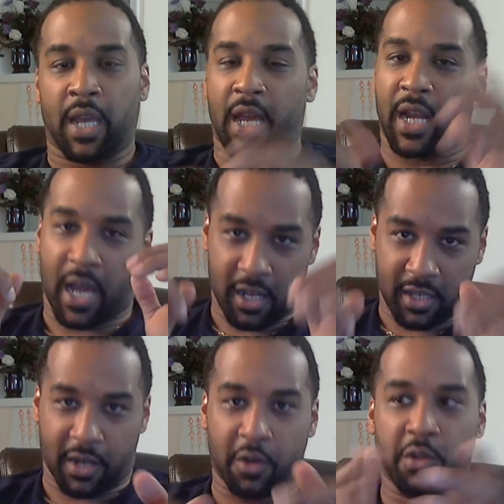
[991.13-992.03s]
And I'll
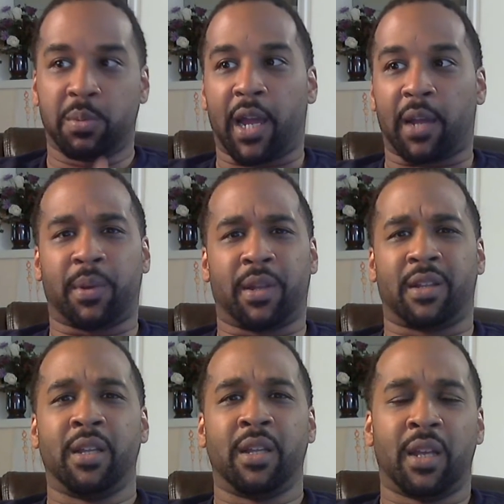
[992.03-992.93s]
tell you, black man,